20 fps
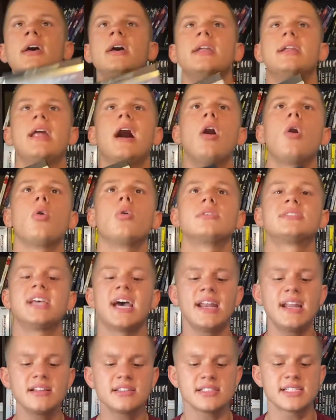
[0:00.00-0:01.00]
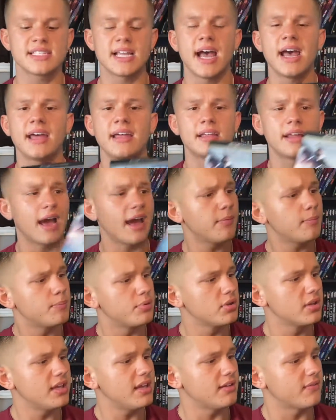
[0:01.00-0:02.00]
Now, Tenet does not, I
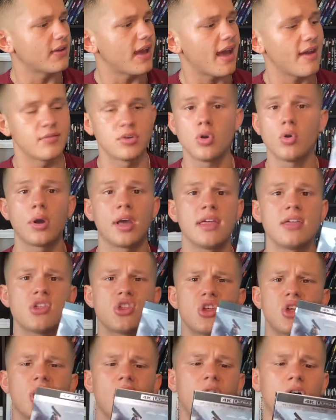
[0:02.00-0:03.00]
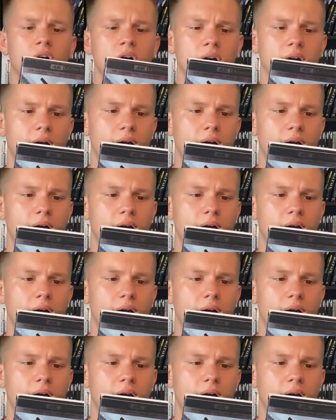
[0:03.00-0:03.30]
believe, have no HDR.